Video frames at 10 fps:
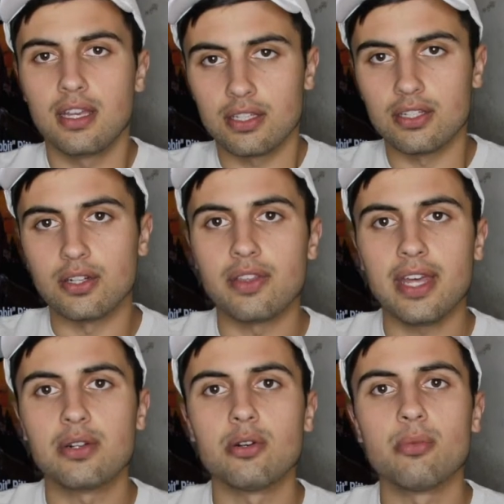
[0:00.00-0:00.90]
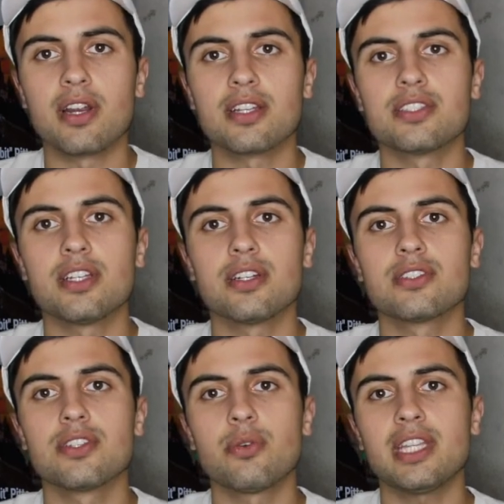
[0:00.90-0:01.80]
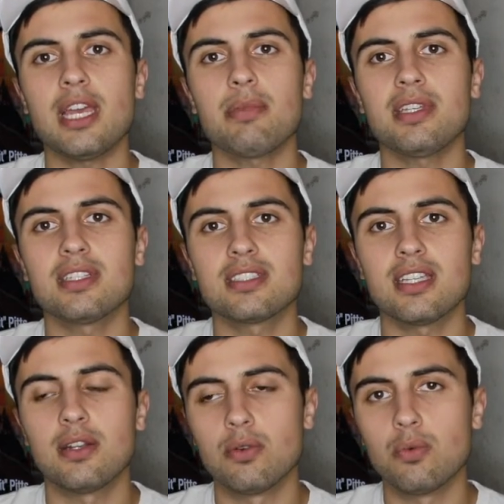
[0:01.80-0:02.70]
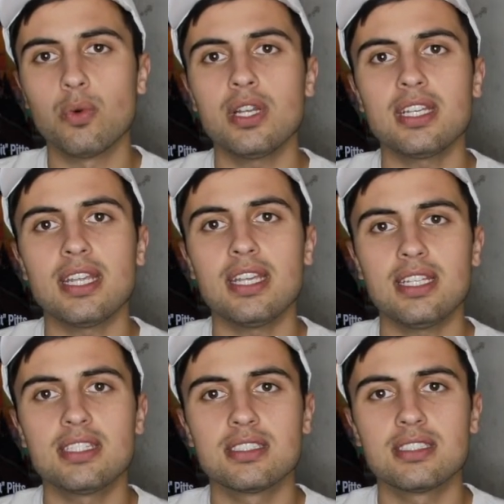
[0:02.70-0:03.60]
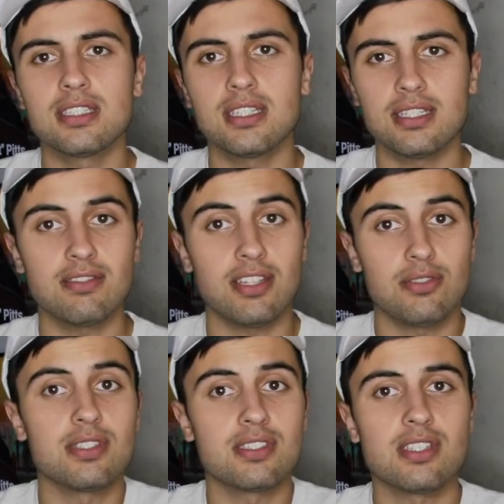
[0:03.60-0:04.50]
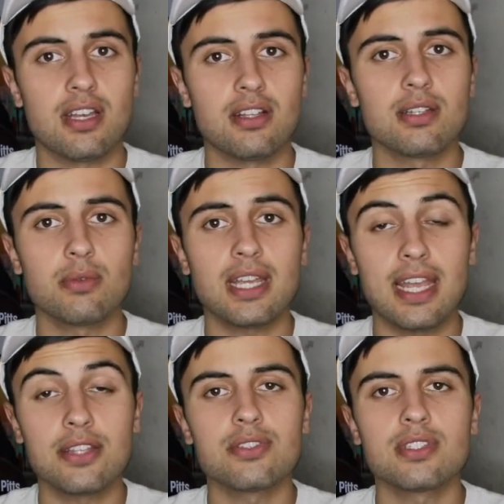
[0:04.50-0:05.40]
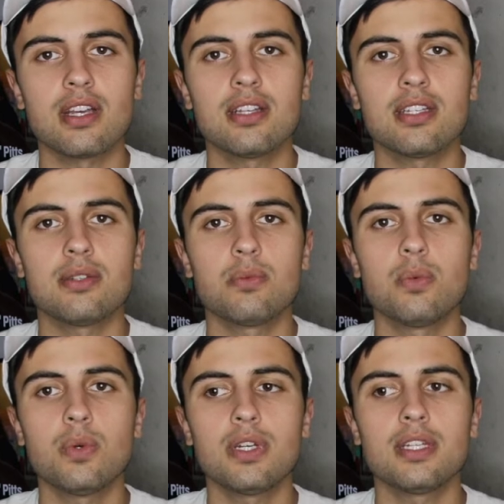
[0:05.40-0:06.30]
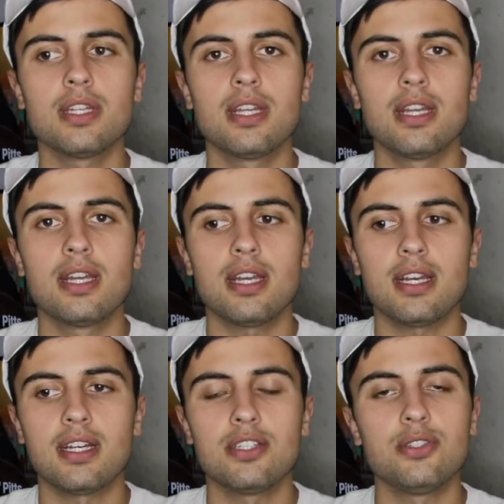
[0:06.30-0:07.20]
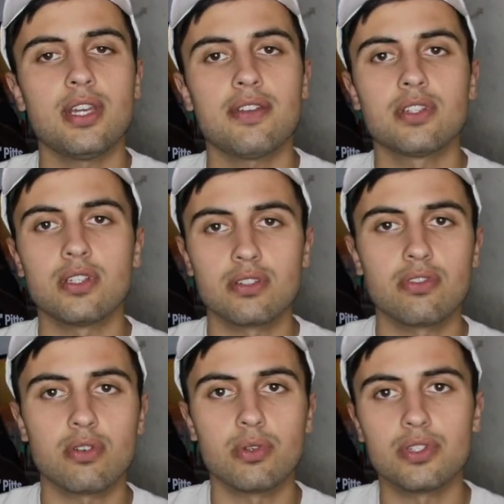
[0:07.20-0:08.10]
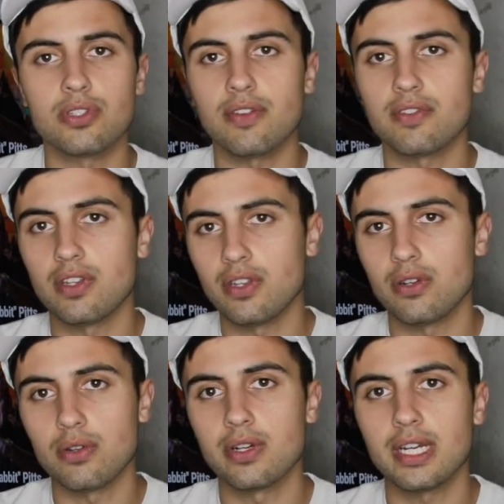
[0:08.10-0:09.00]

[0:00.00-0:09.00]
that whole market share. So with that being said, what is it that you can sell? Like, what can you sell, and what do you have to look for? What do you have to do?